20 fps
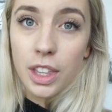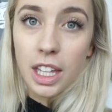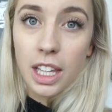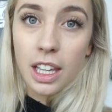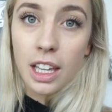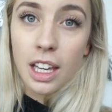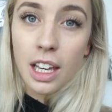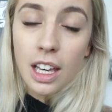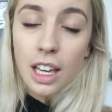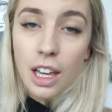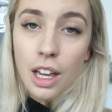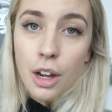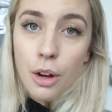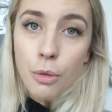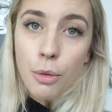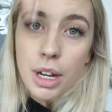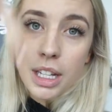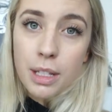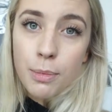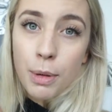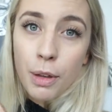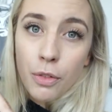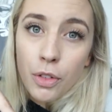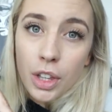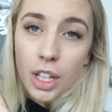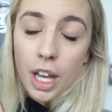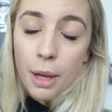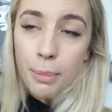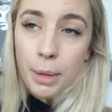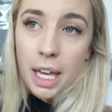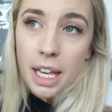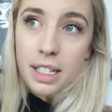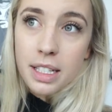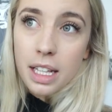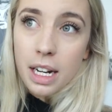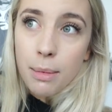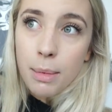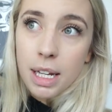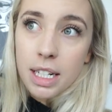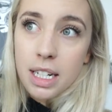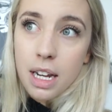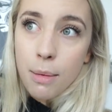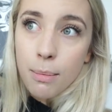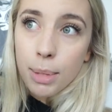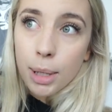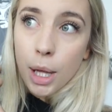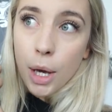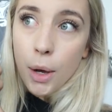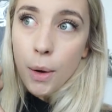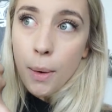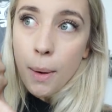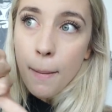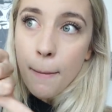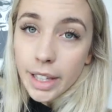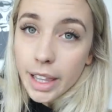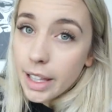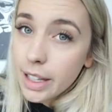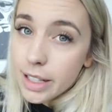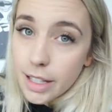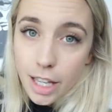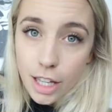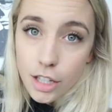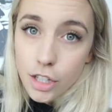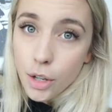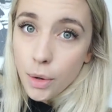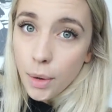the recipe for the cupcakes that I make down below. Let's get